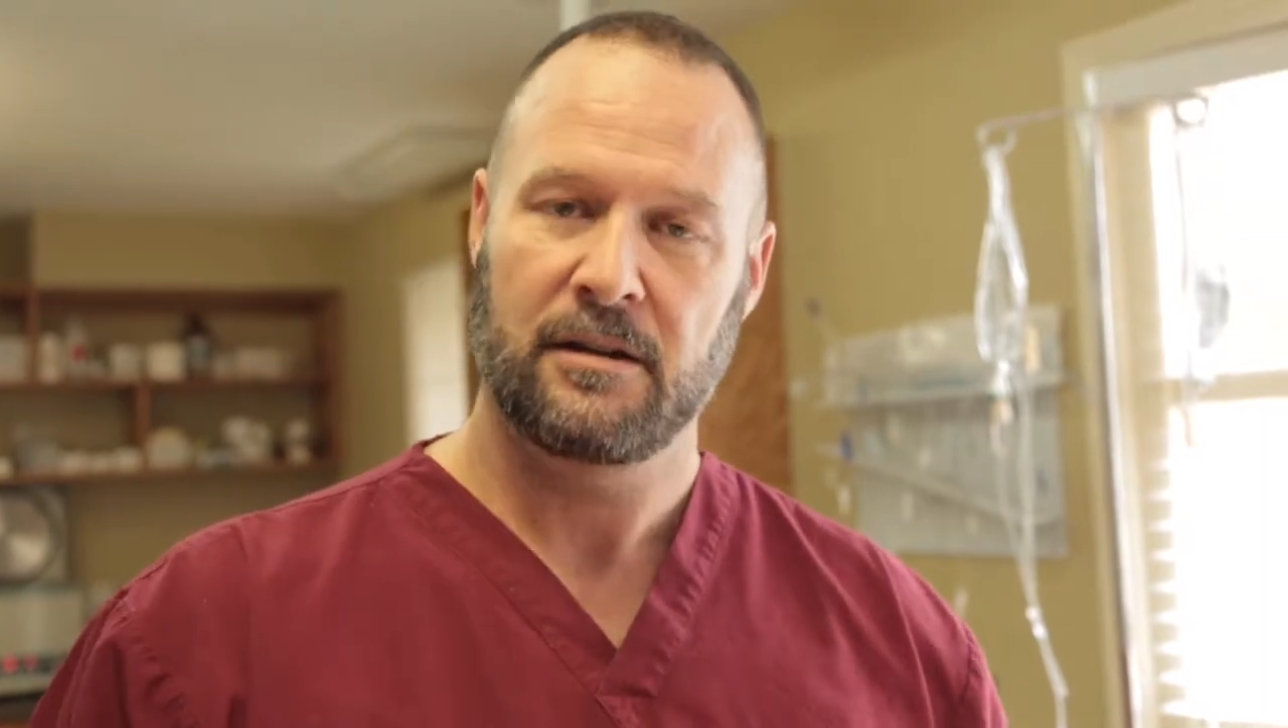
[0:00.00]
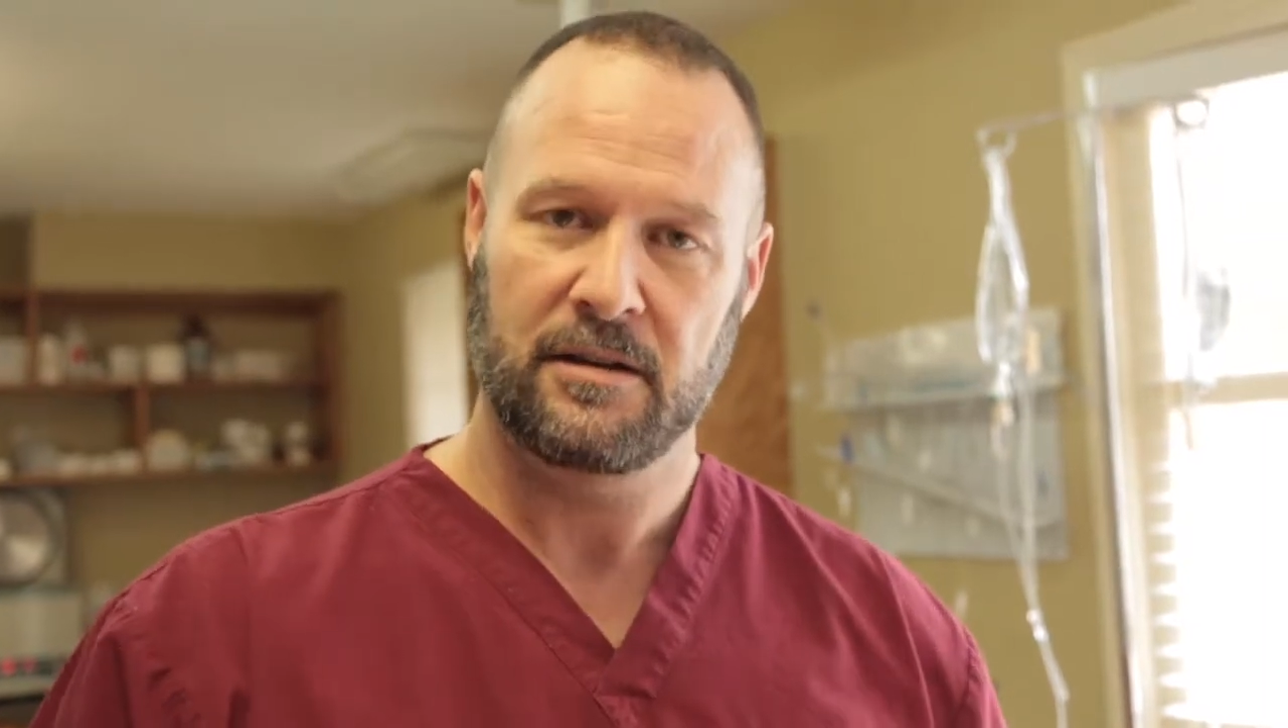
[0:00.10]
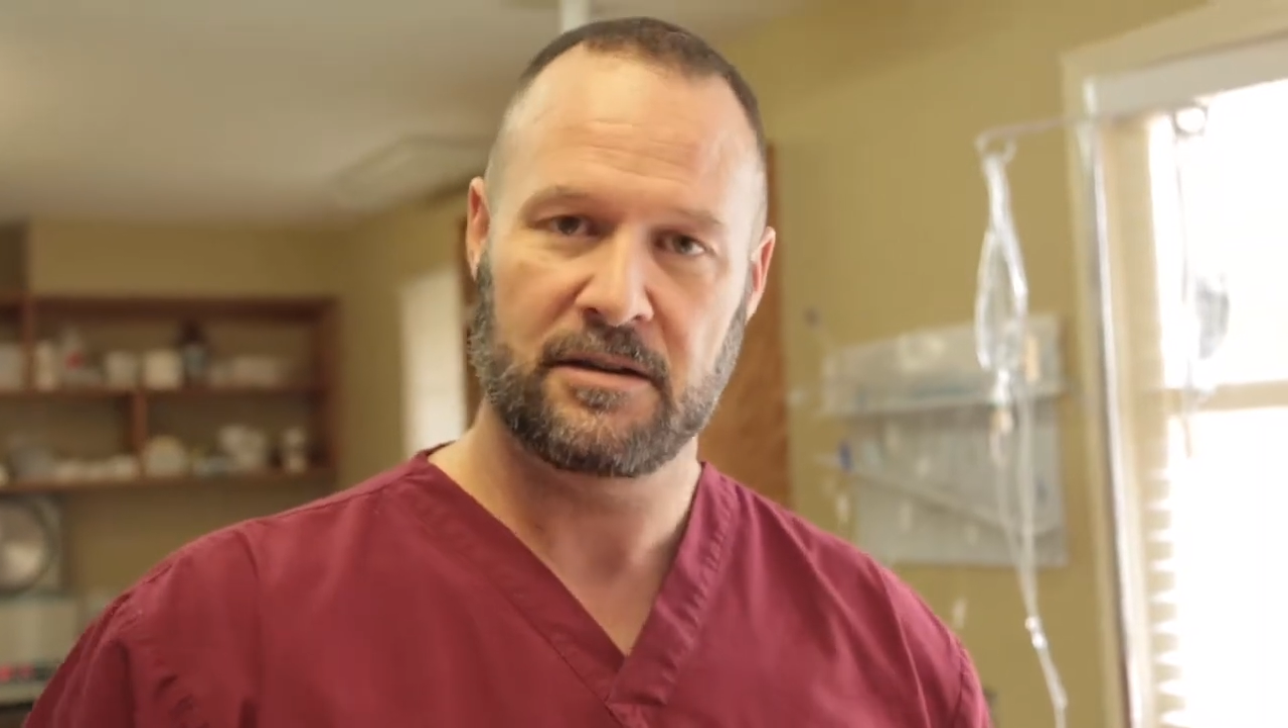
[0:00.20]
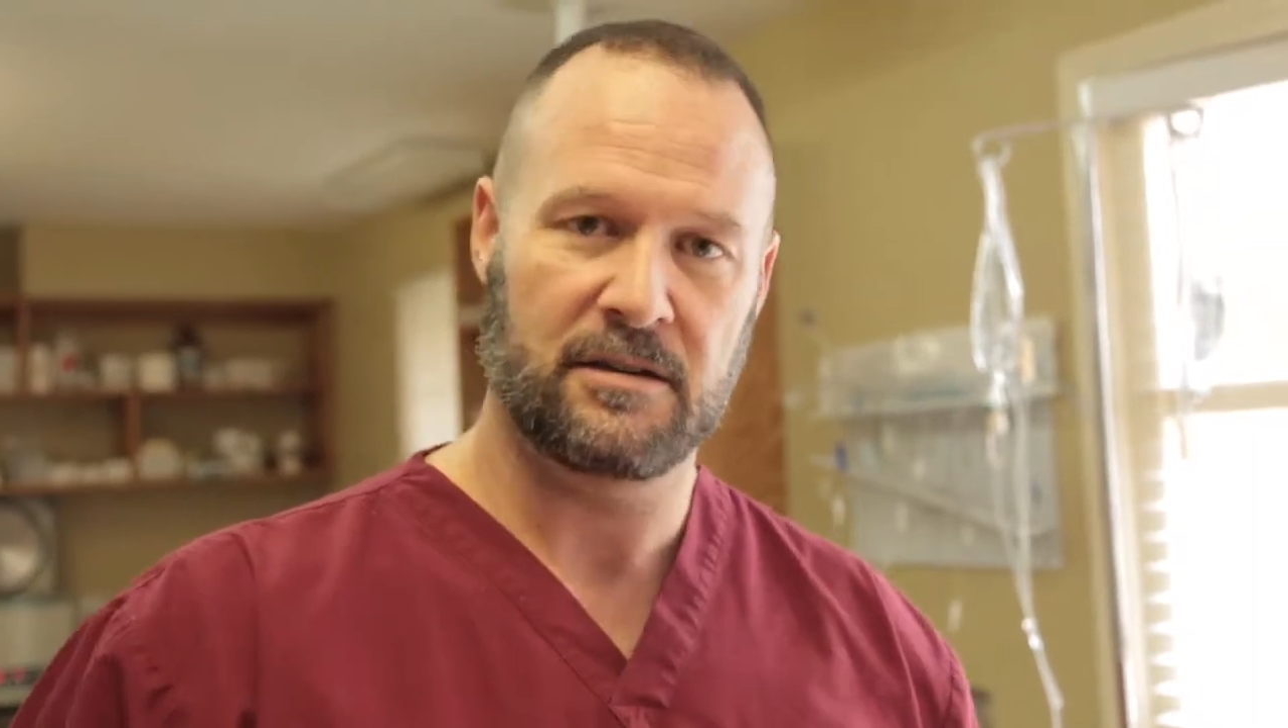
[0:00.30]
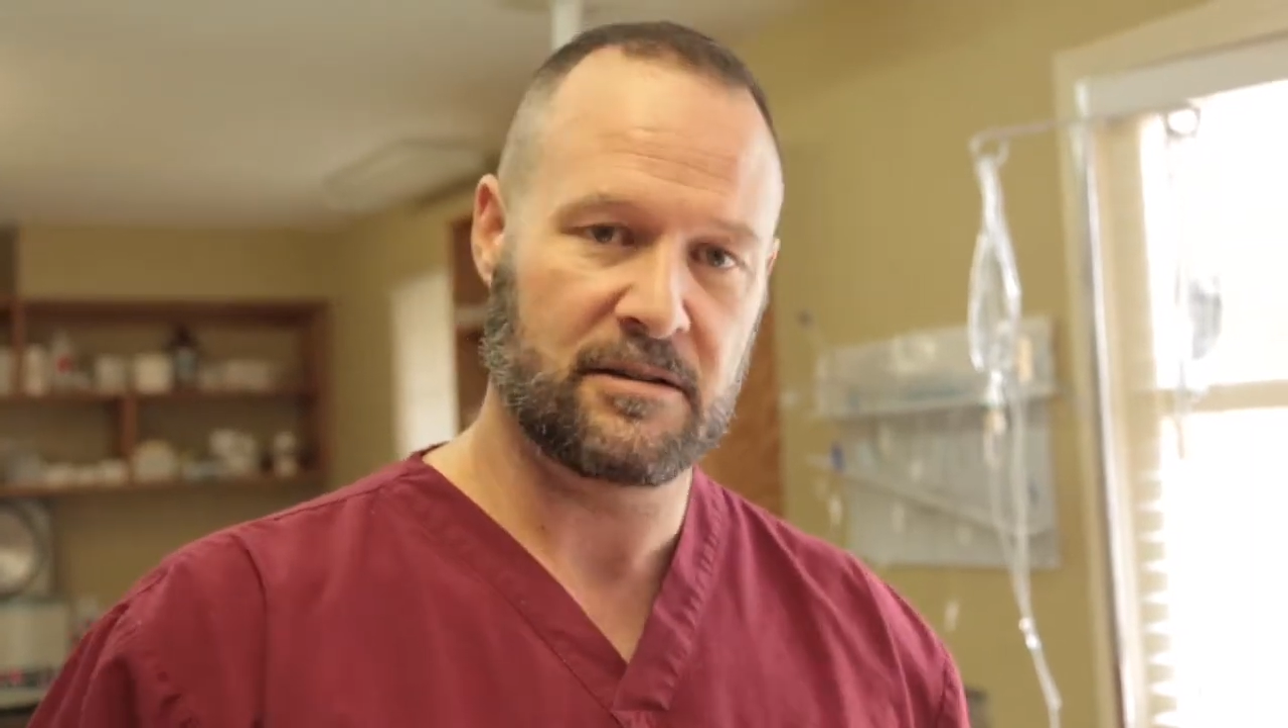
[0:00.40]

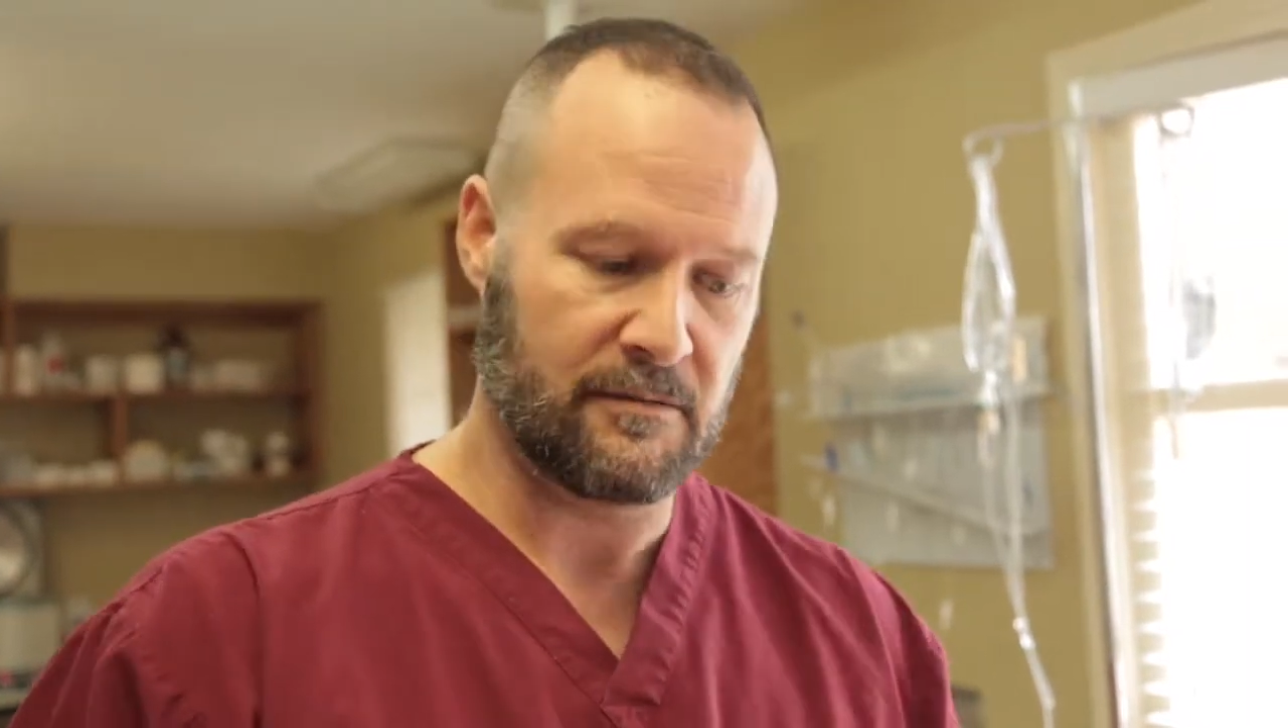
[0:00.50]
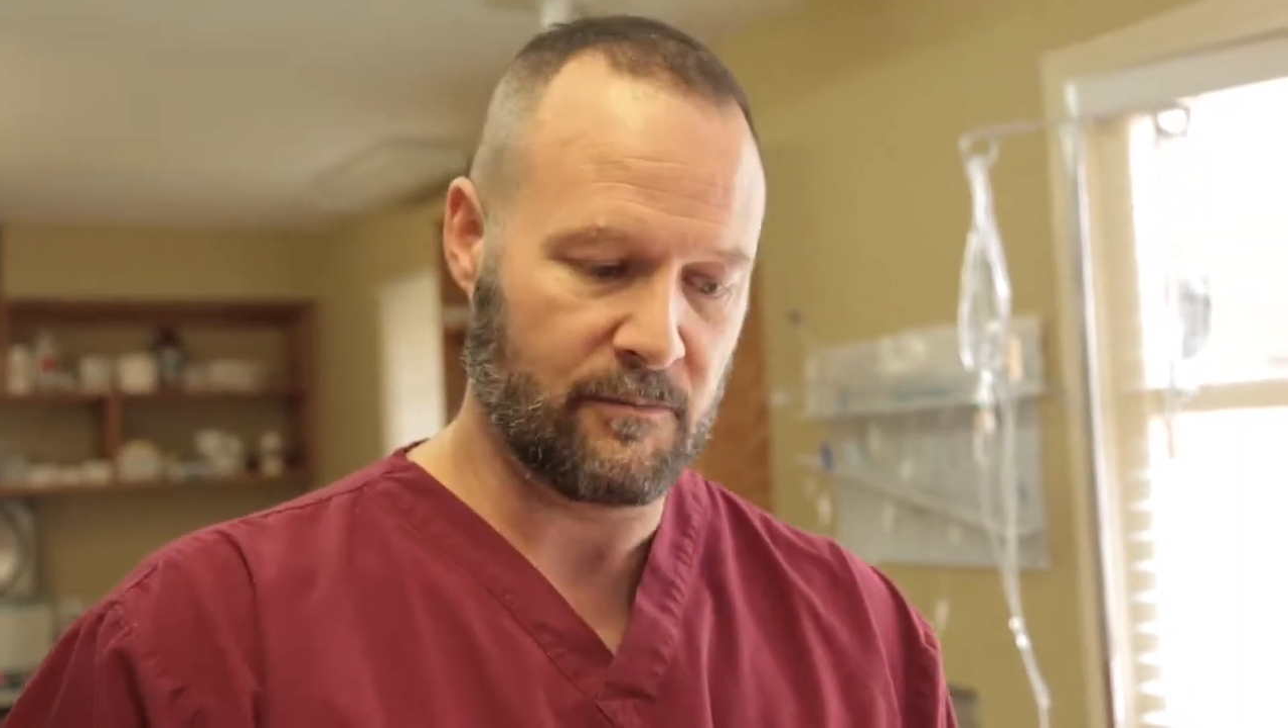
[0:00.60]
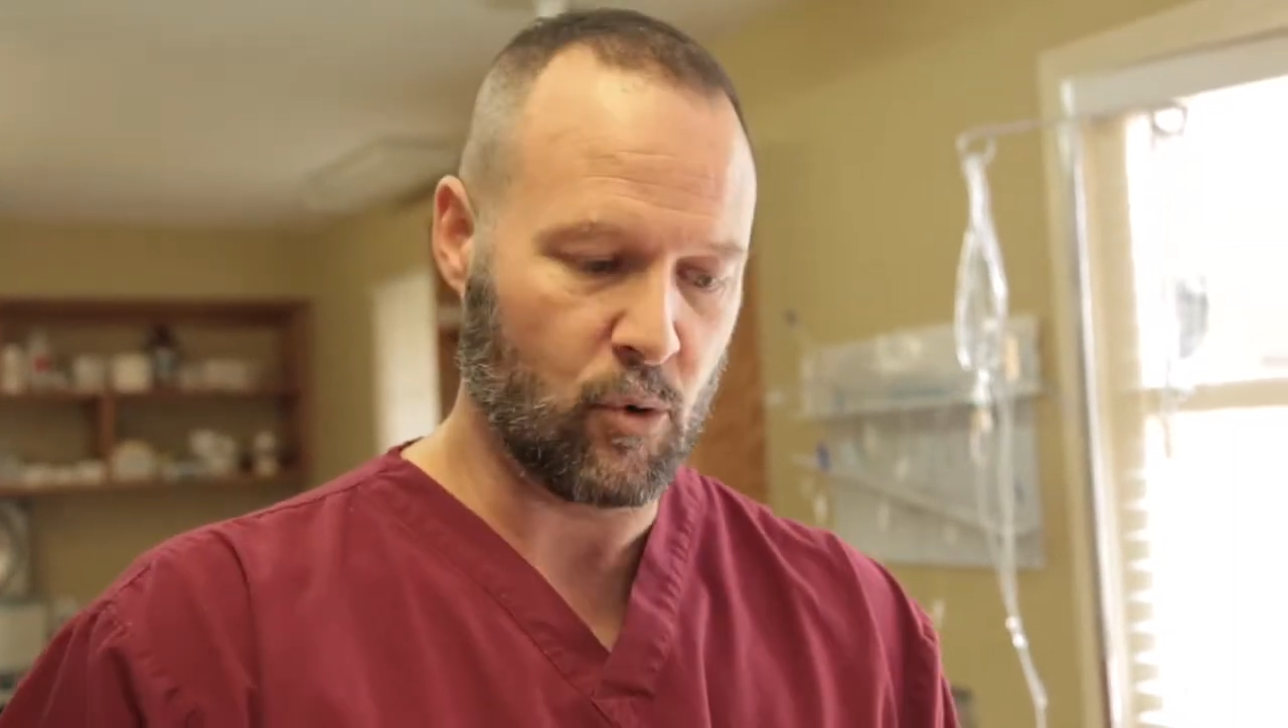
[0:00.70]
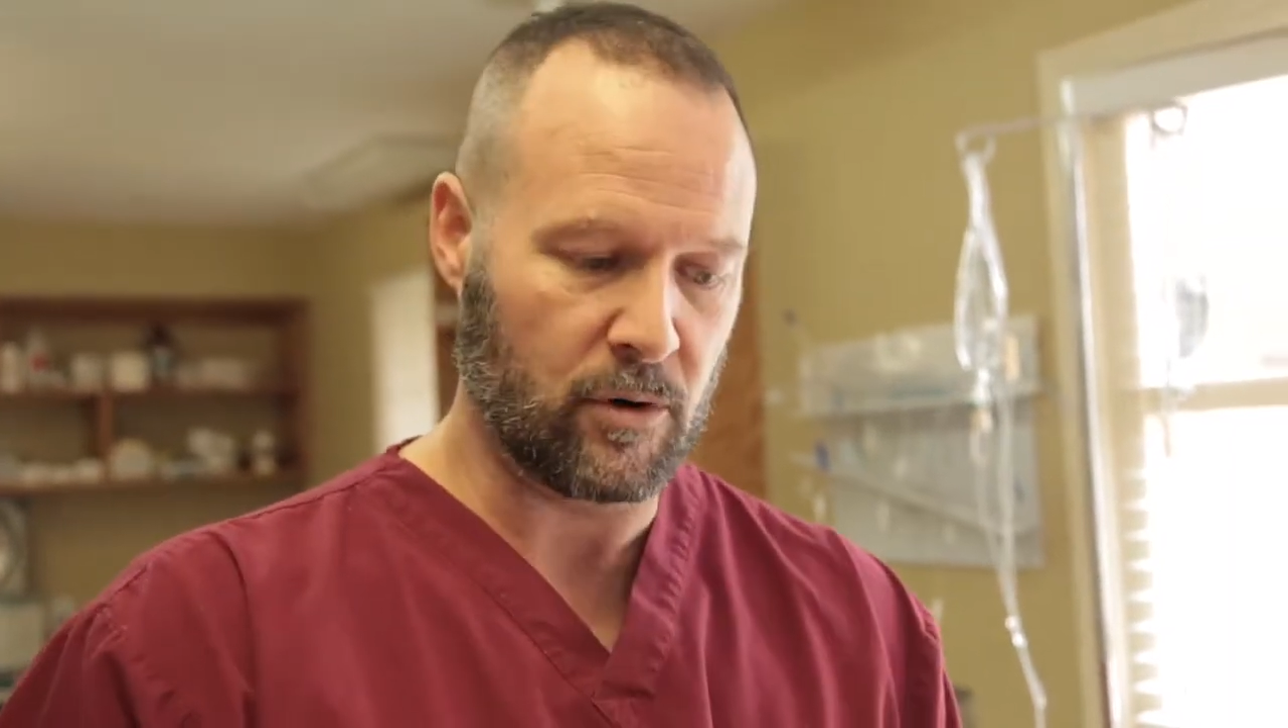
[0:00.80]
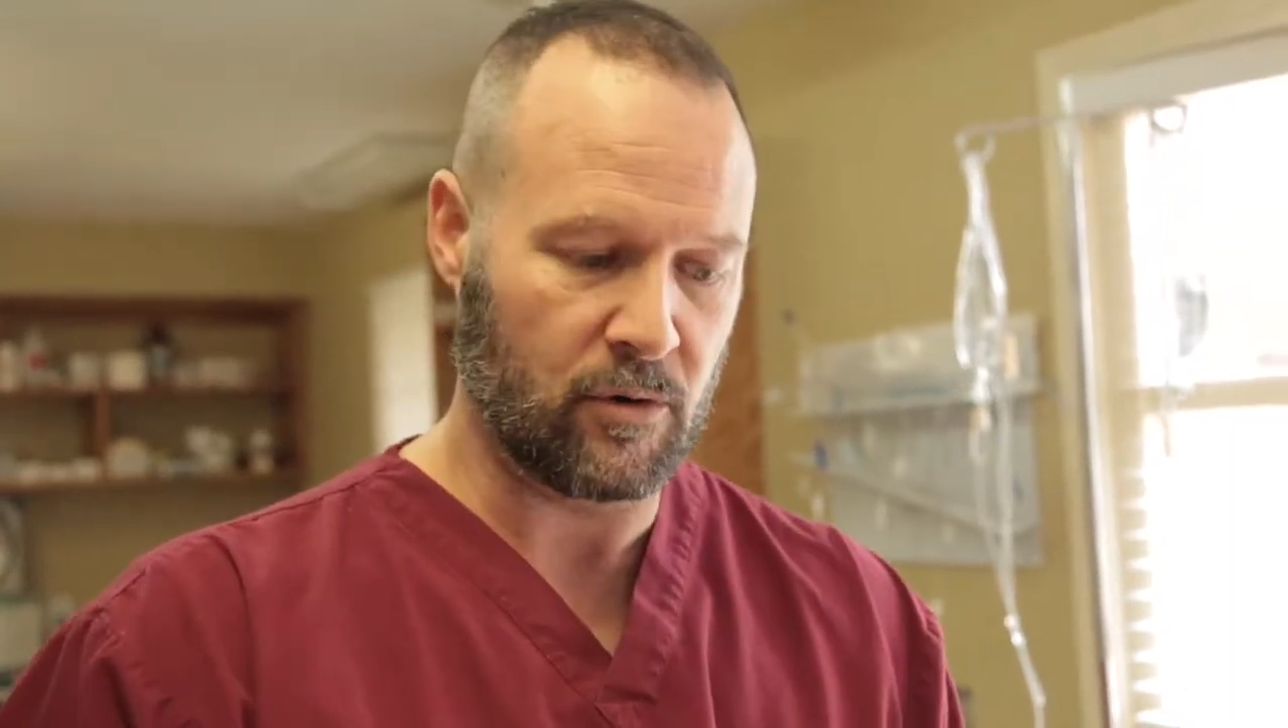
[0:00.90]
this is an
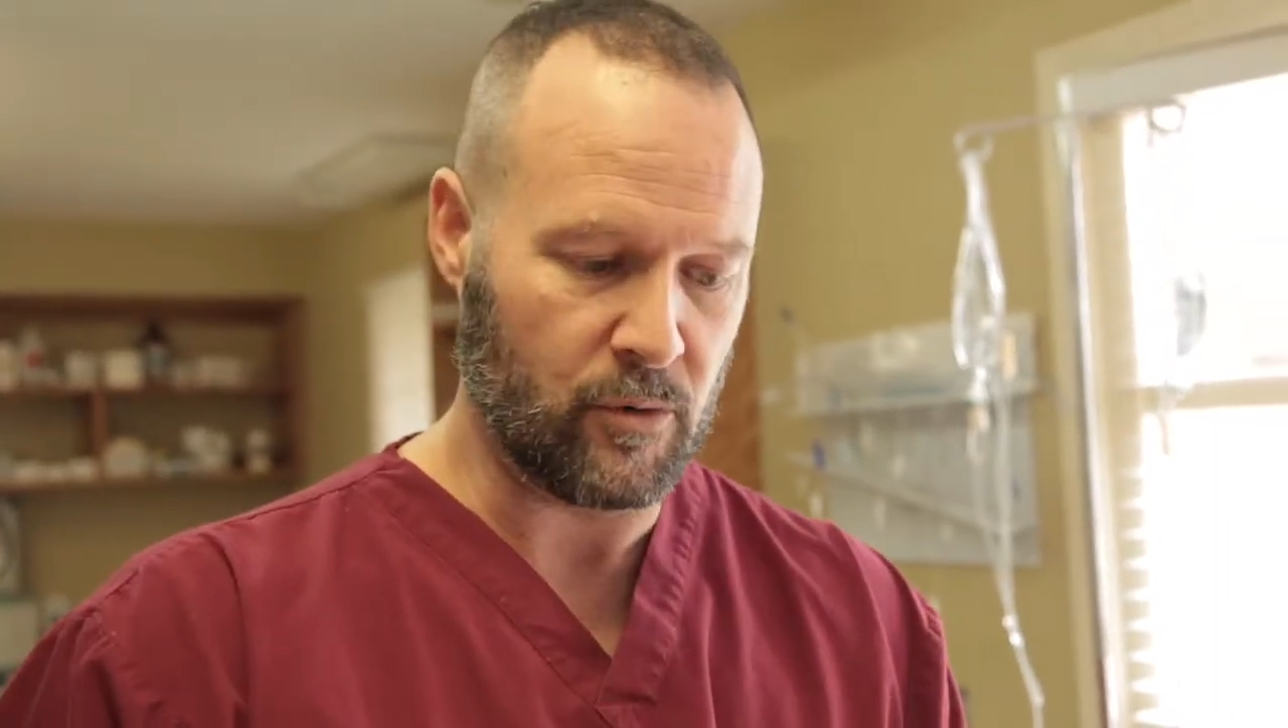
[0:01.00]
important